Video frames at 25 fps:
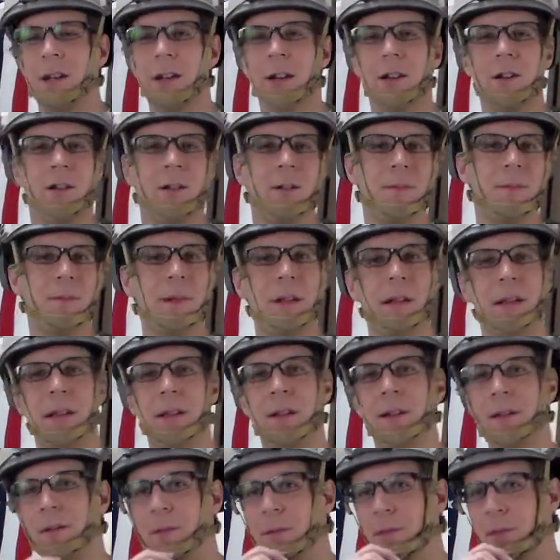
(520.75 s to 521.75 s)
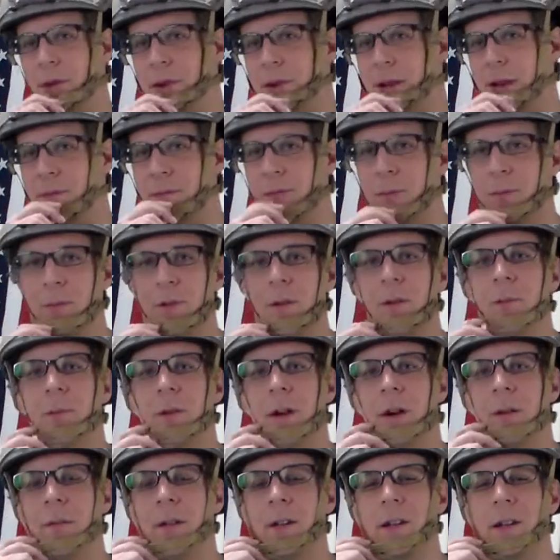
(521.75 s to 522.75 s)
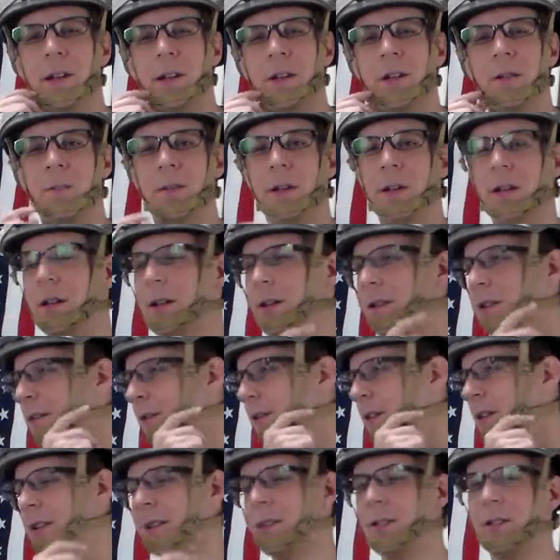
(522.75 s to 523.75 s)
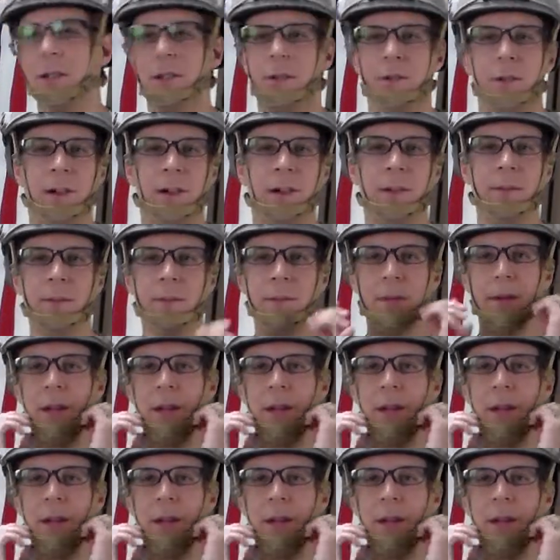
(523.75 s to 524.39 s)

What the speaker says: It could be more comfortable, probably. It could be a realistic one.